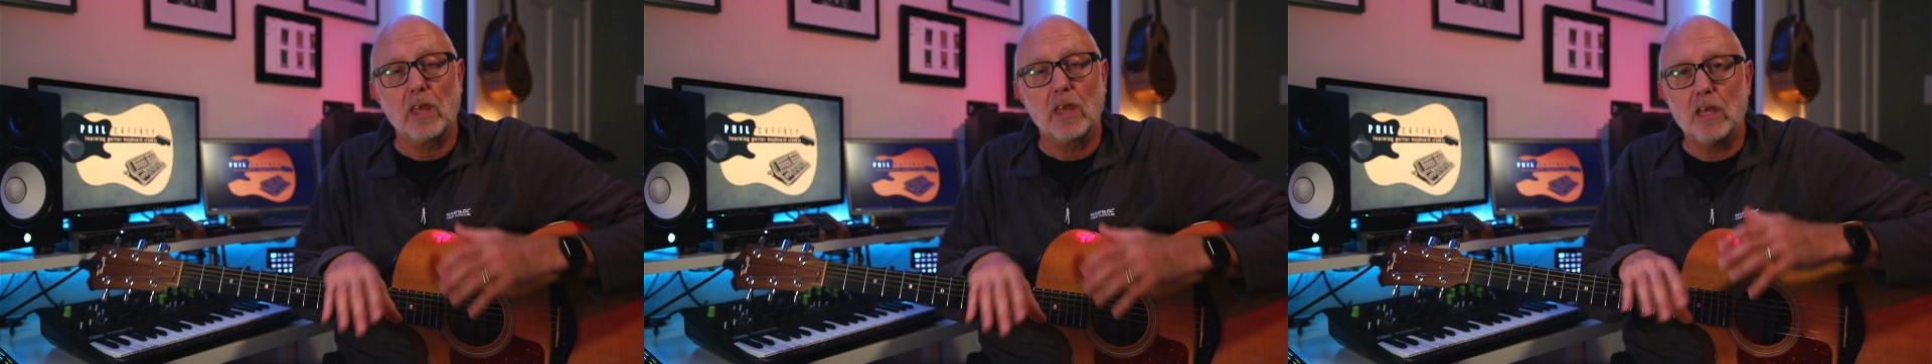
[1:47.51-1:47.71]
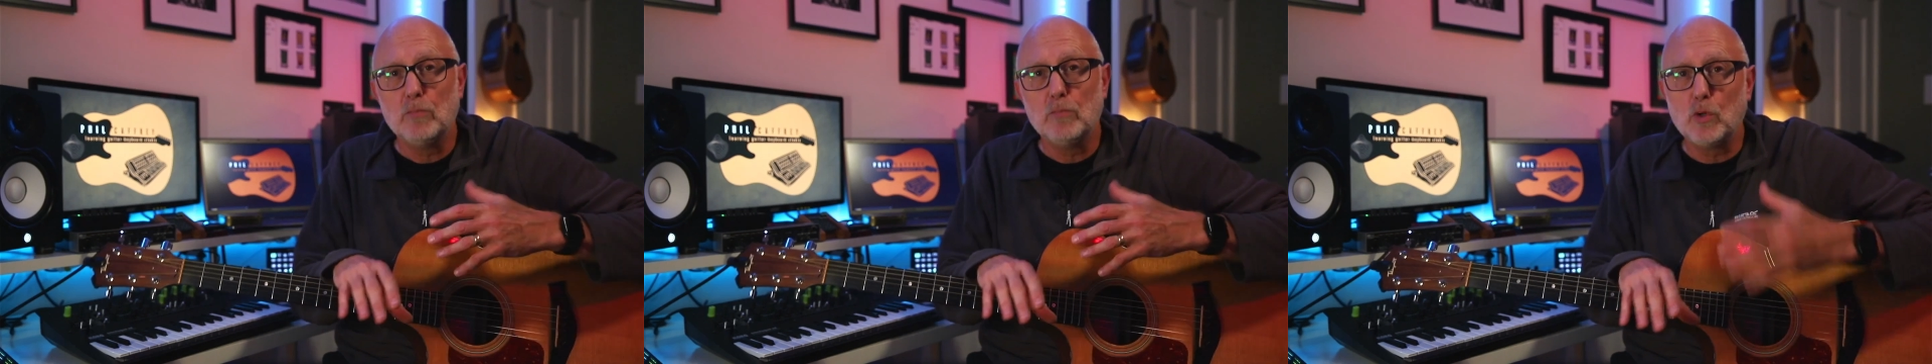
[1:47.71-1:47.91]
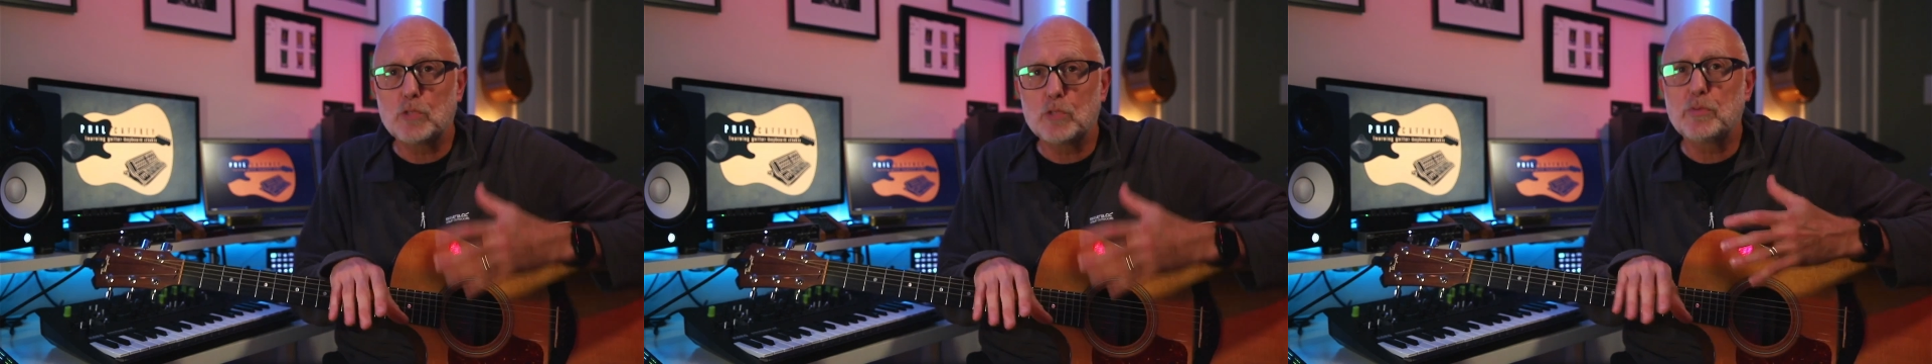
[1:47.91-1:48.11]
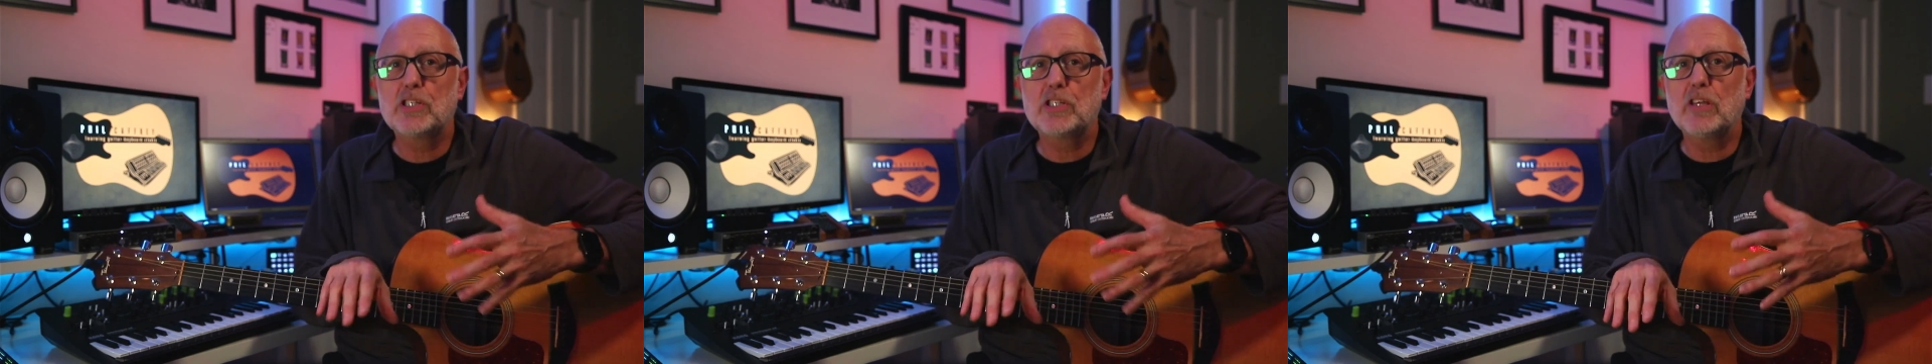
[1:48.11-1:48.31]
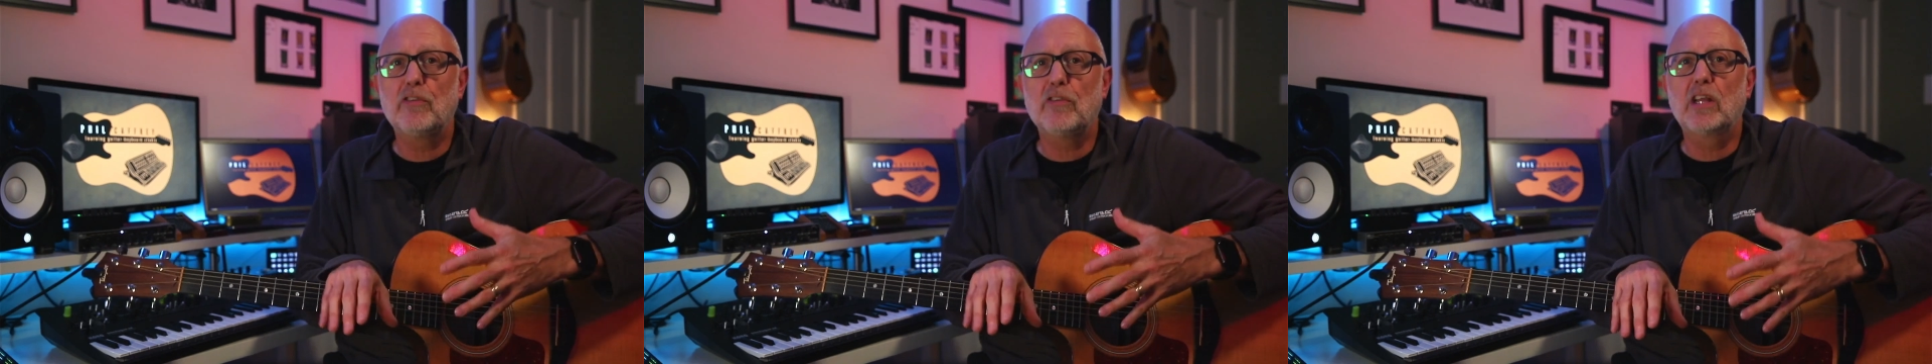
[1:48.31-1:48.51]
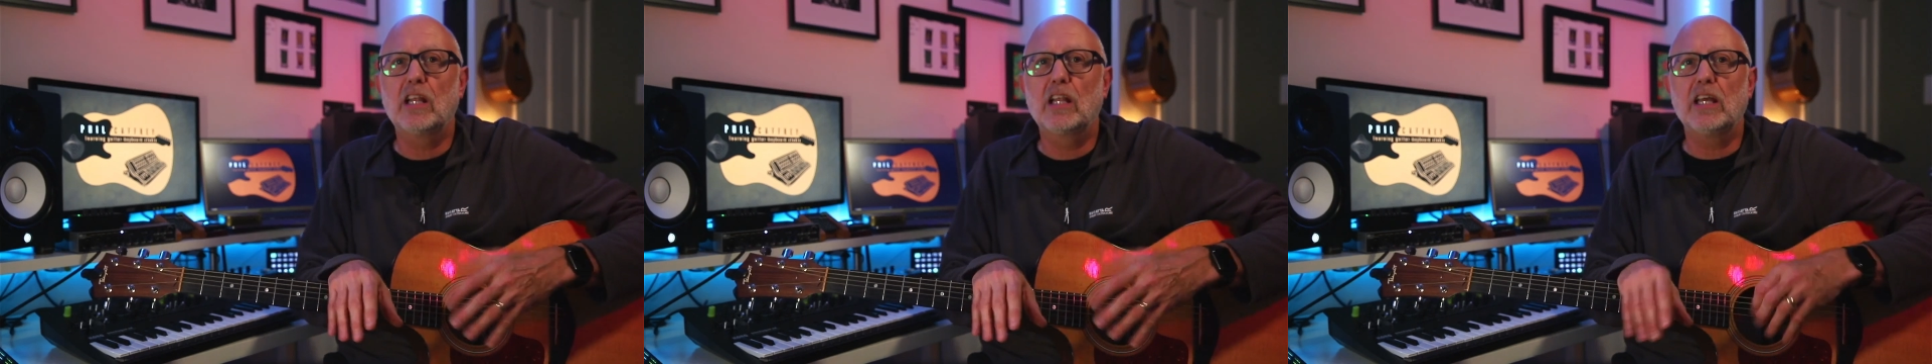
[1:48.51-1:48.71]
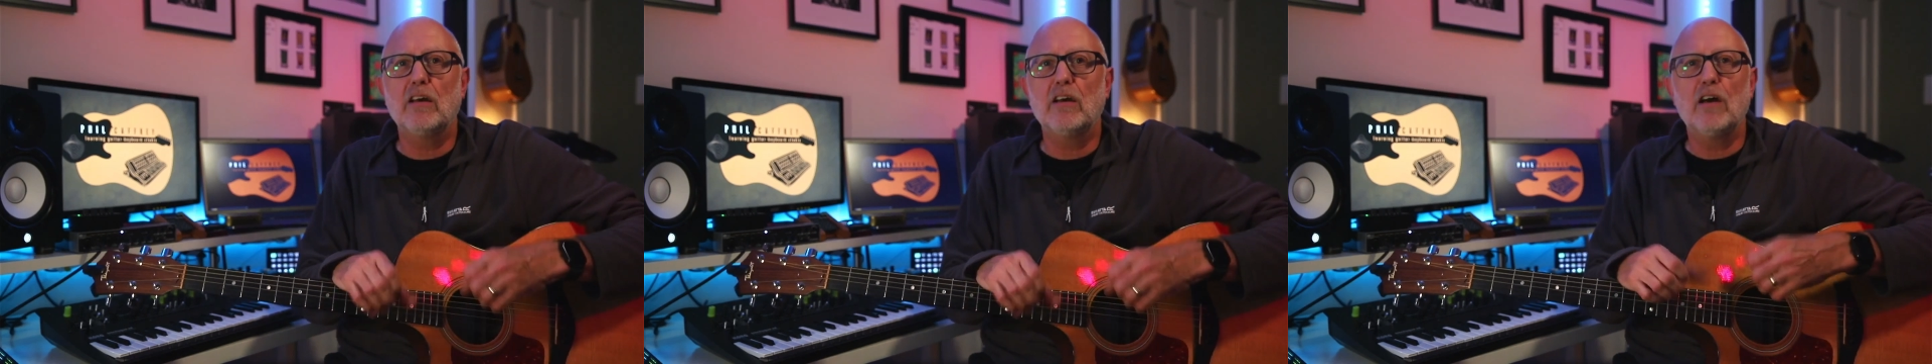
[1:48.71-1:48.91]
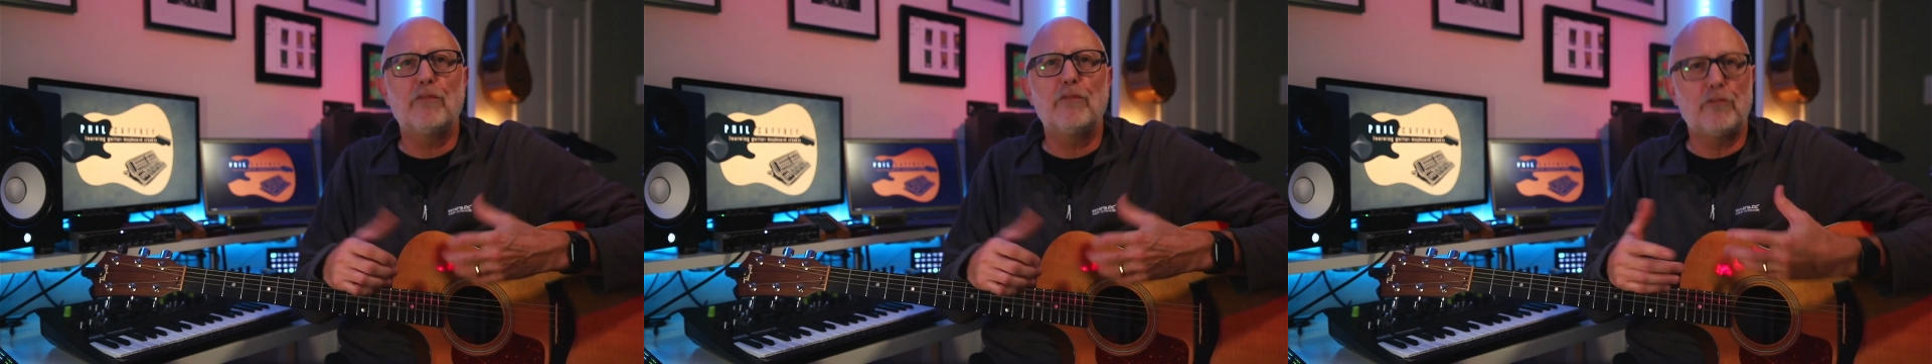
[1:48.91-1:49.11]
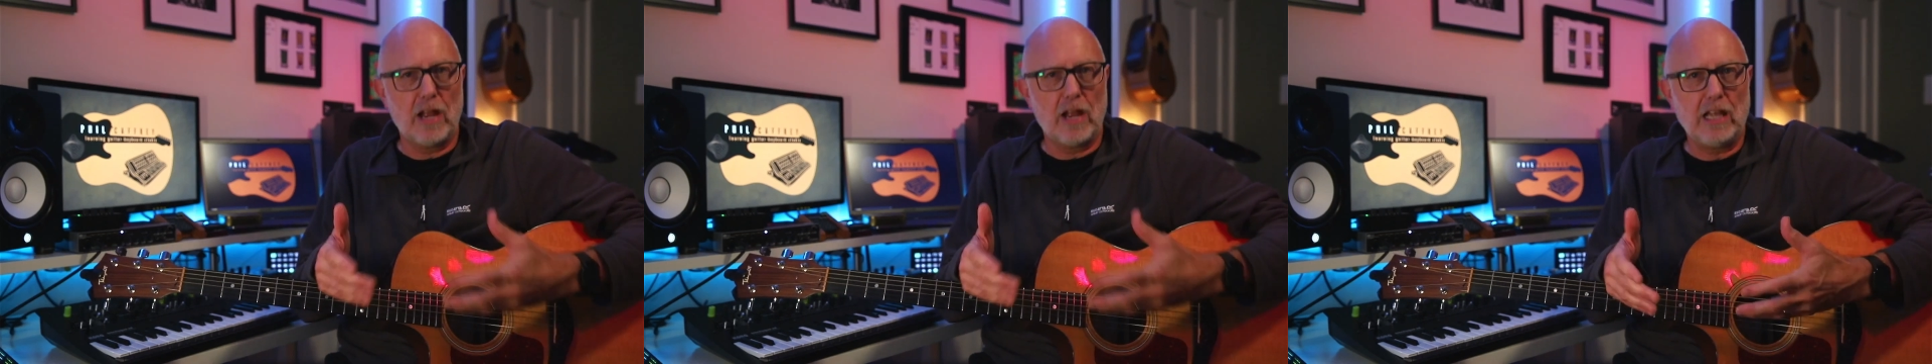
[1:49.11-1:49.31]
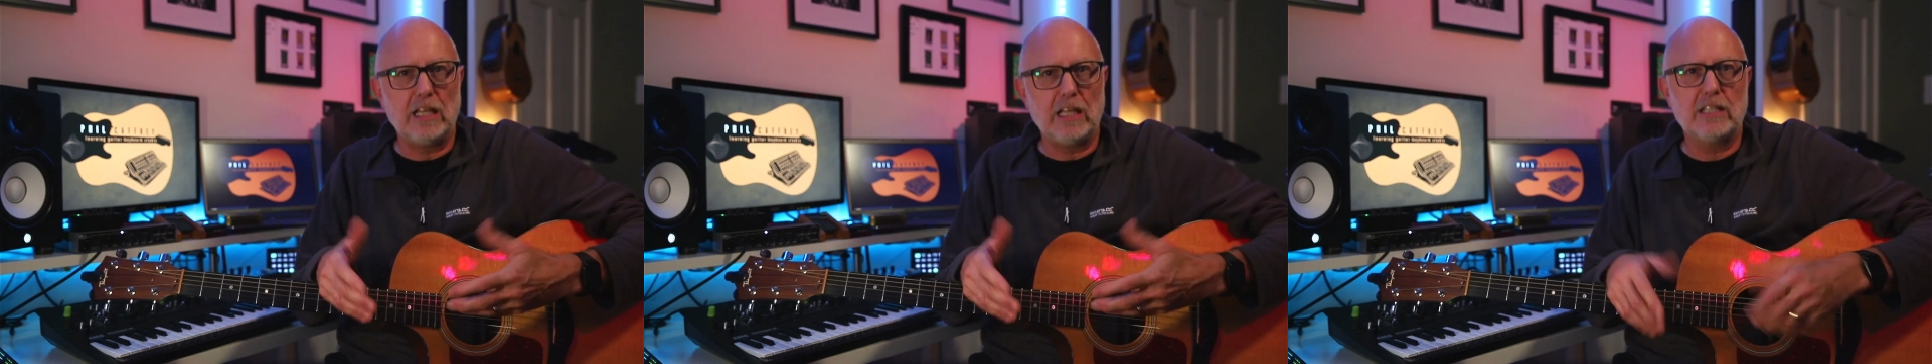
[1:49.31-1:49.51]
and more specifically a
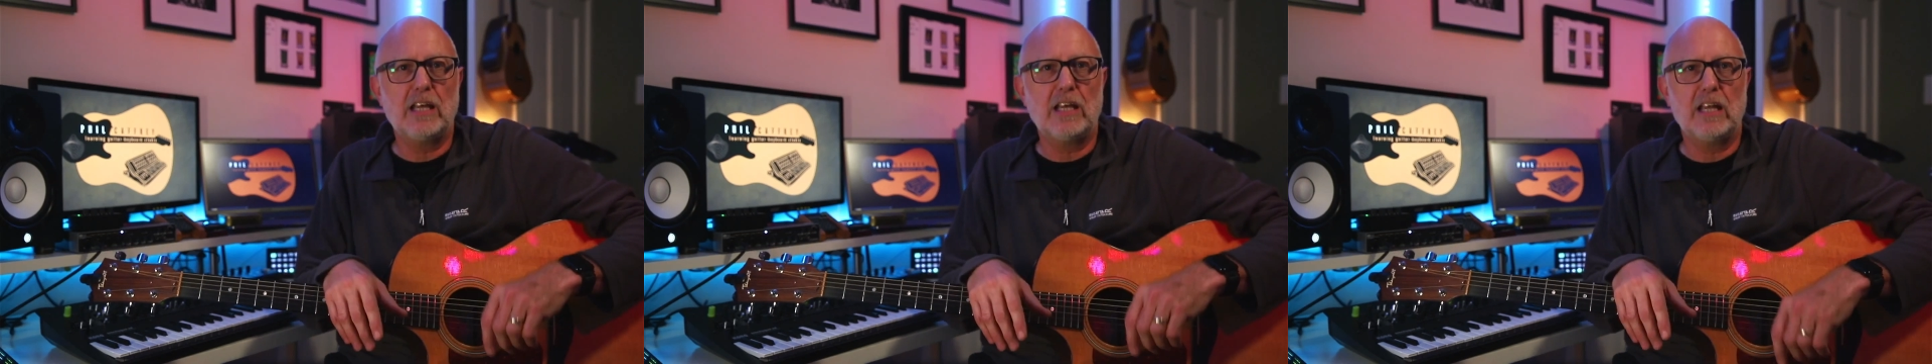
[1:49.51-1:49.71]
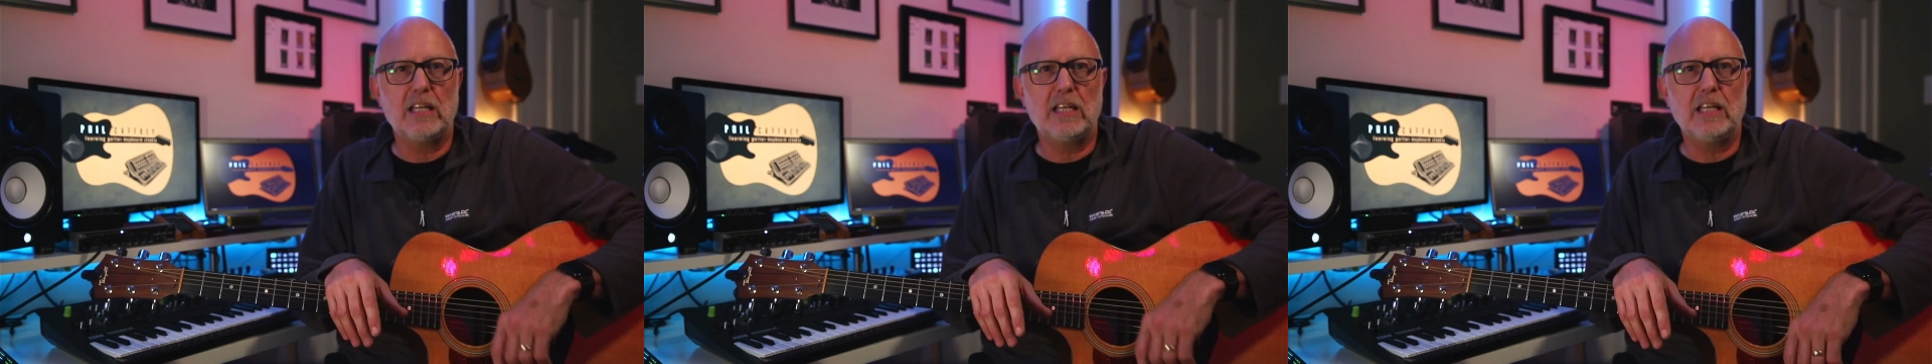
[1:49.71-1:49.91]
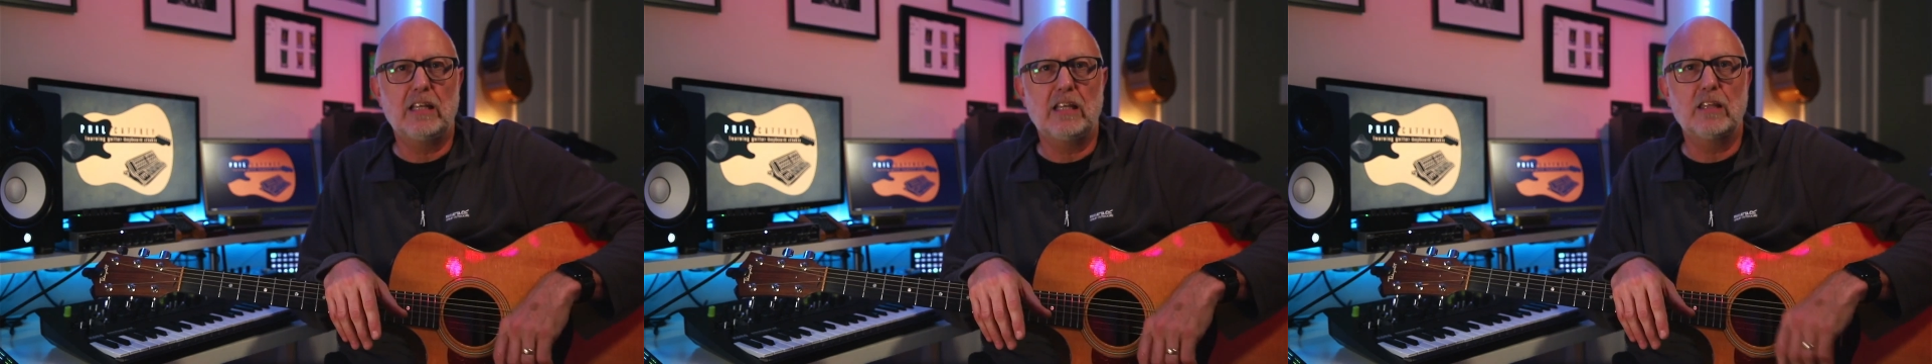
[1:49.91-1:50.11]
frailing technique